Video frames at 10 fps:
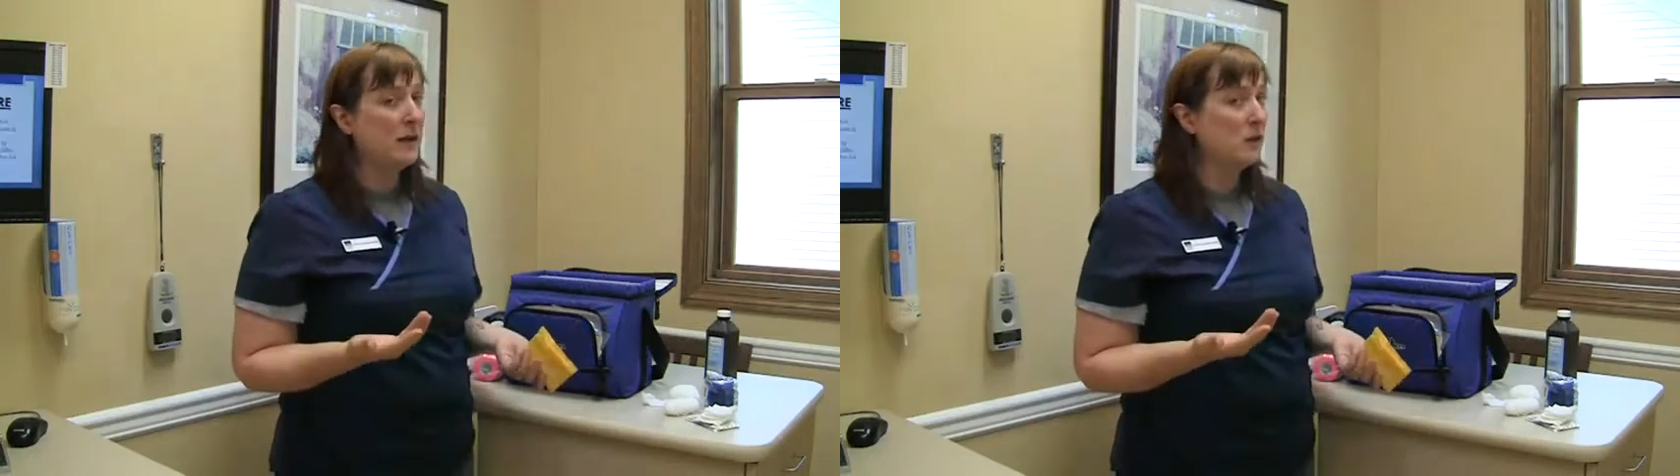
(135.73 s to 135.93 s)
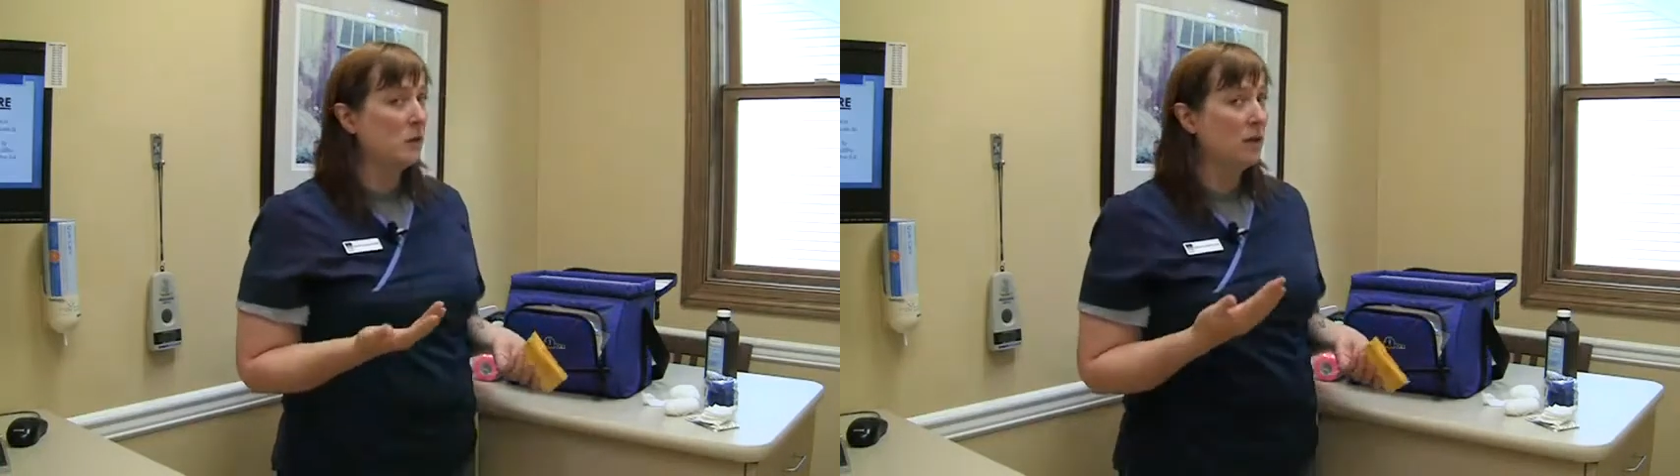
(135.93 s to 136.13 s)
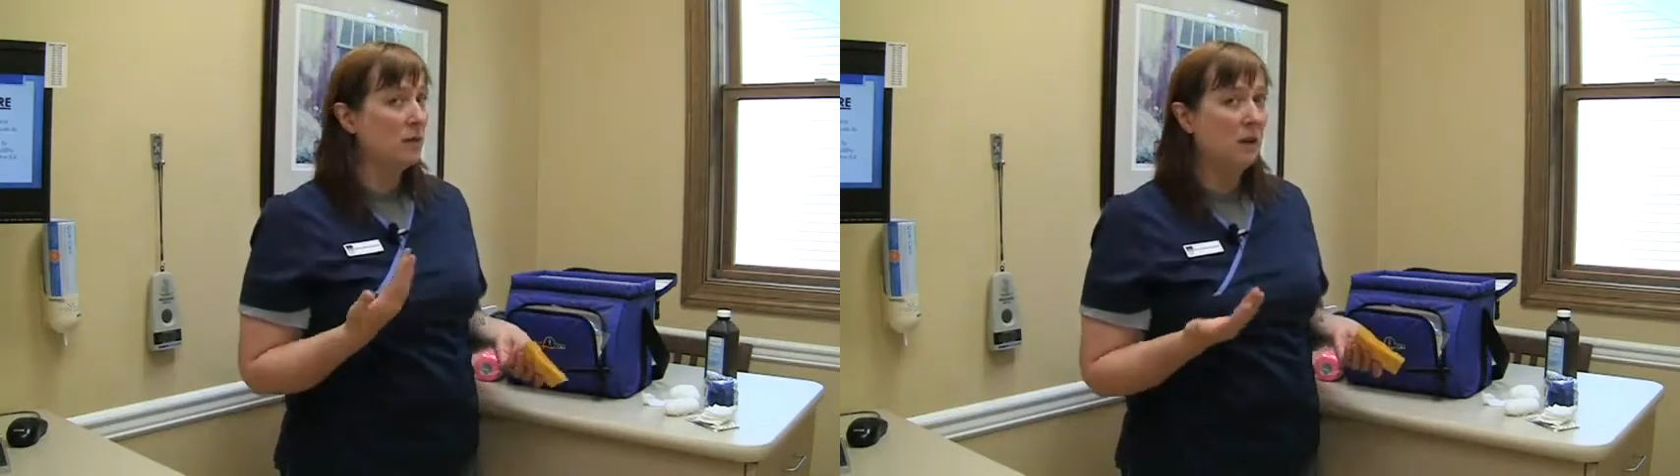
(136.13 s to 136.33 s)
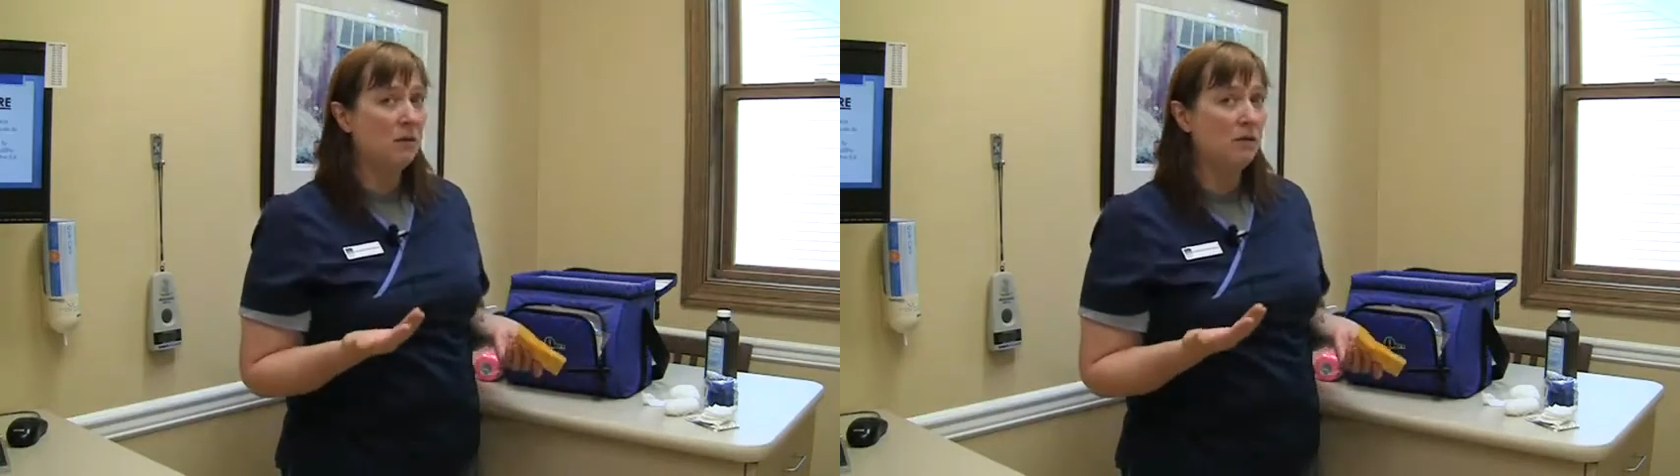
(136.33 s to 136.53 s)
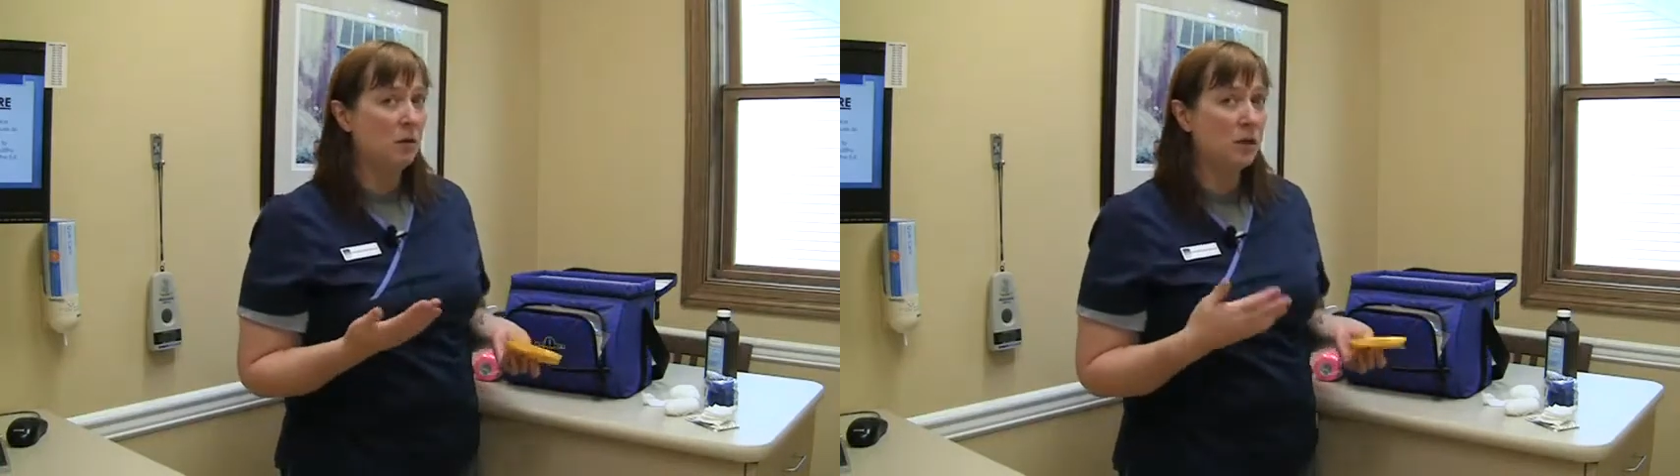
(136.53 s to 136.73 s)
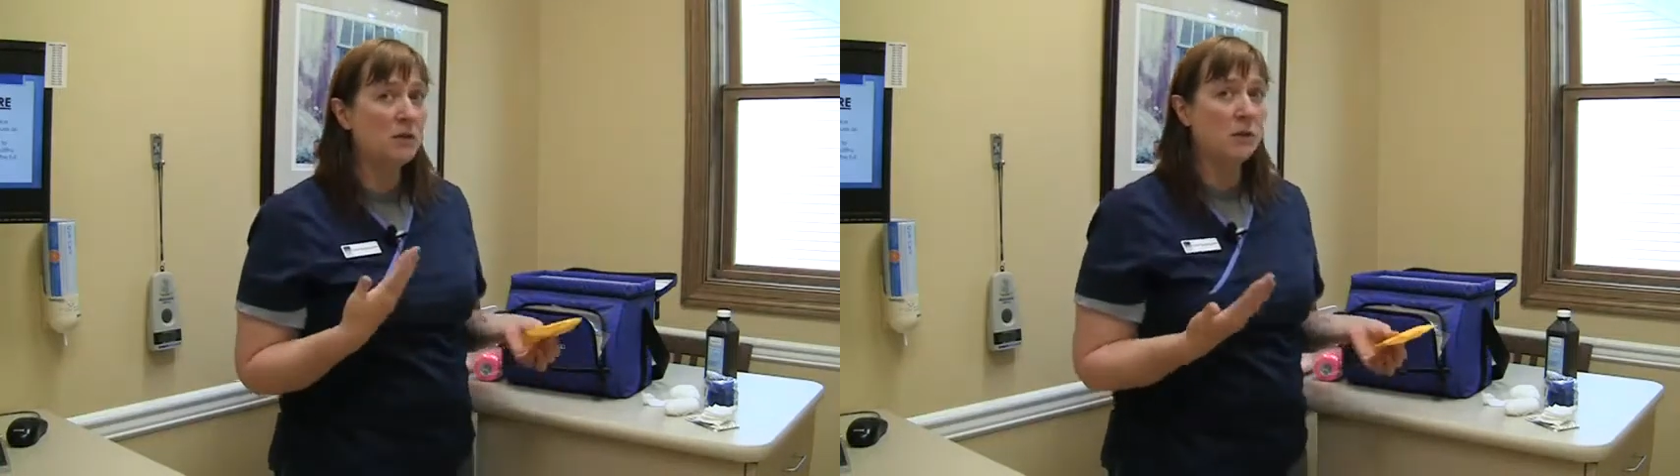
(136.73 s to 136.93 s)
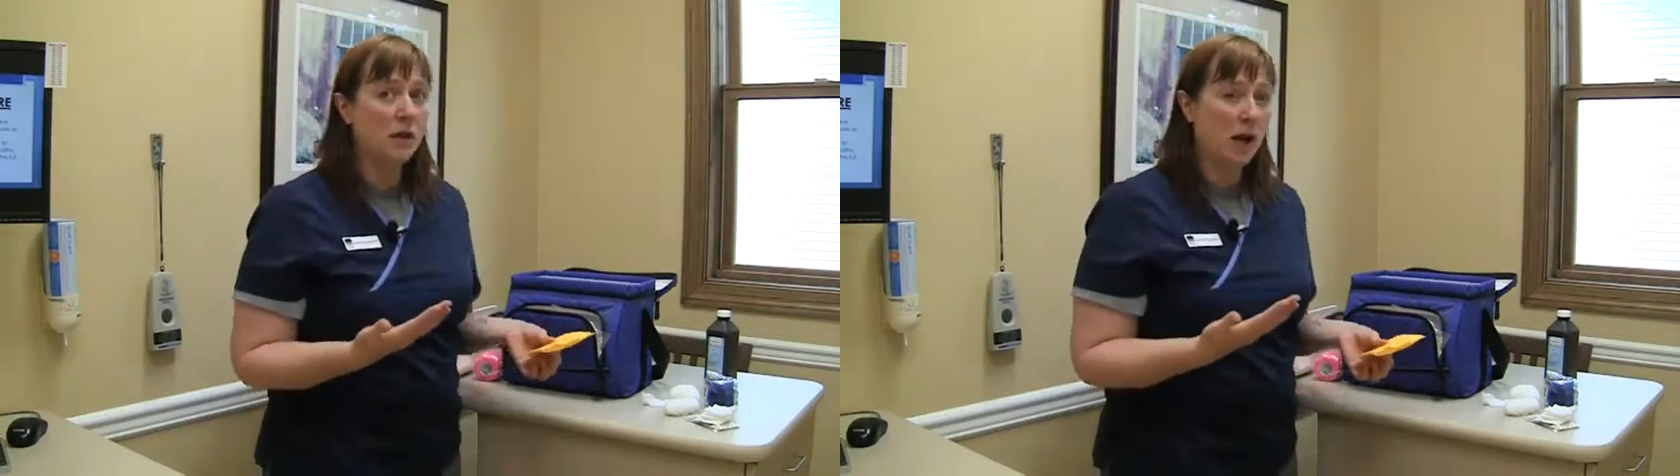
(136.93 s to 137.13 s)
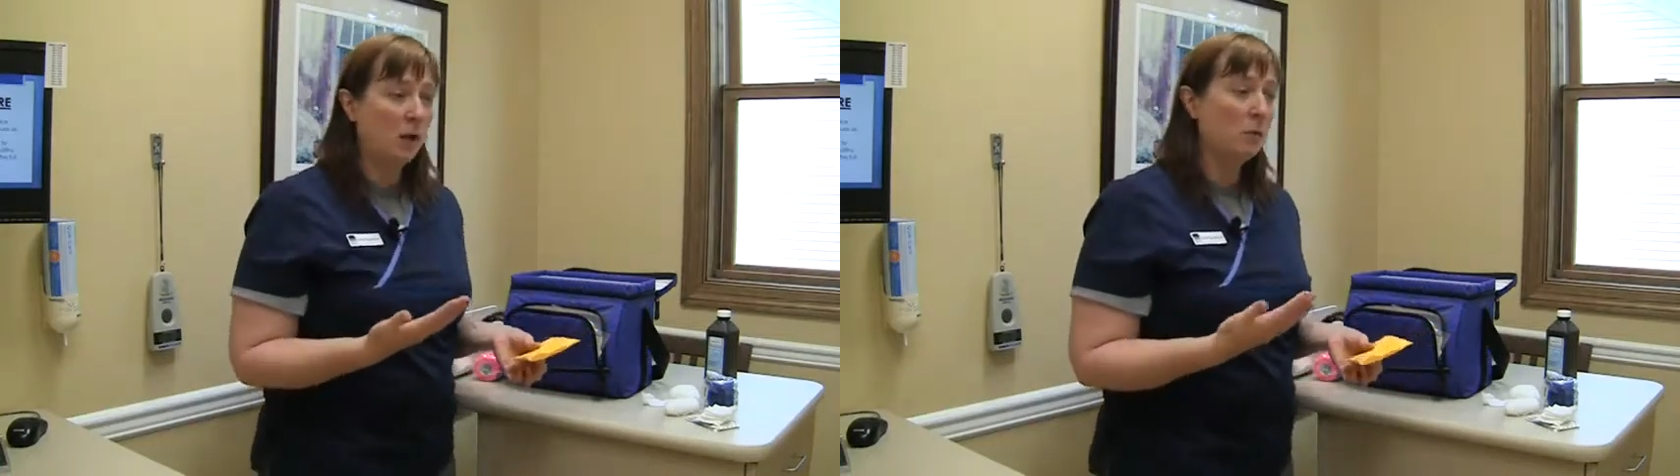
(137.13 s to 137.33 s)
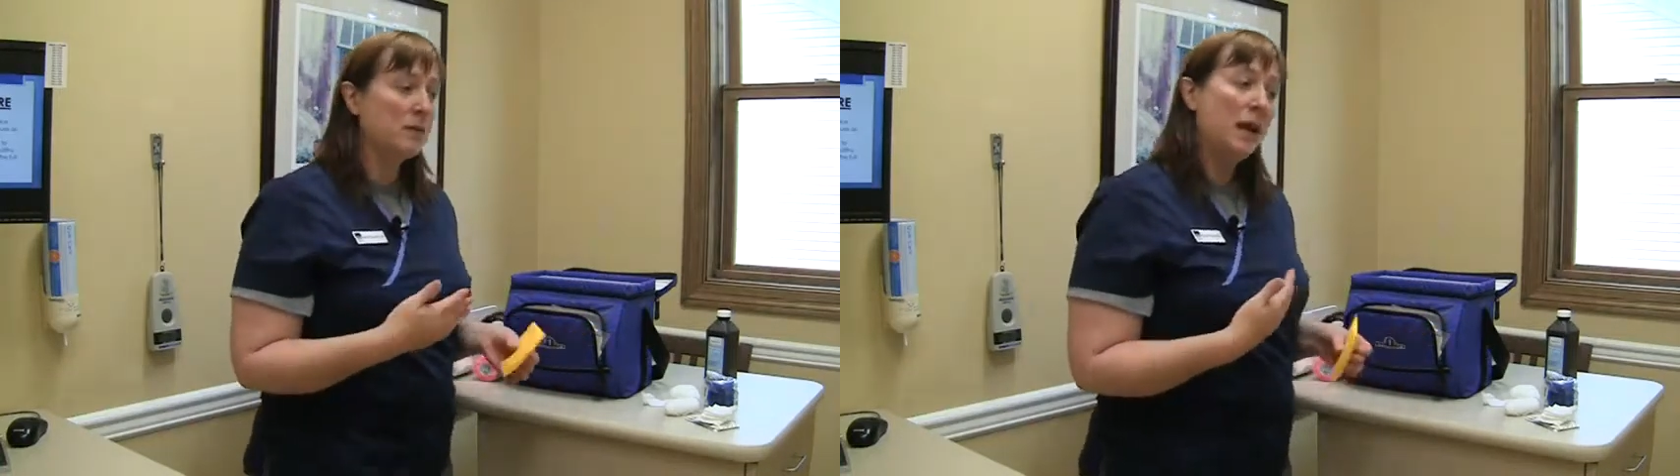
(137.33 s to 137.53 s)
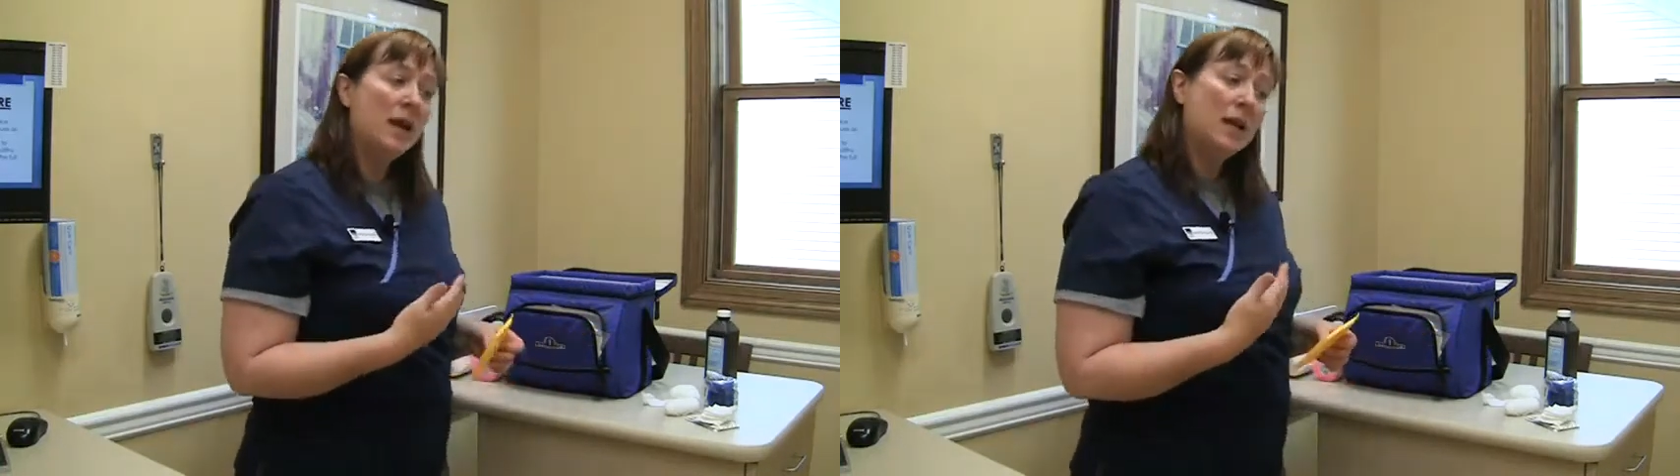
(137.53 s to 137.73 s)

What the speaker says: That's what it's made for. So it helps,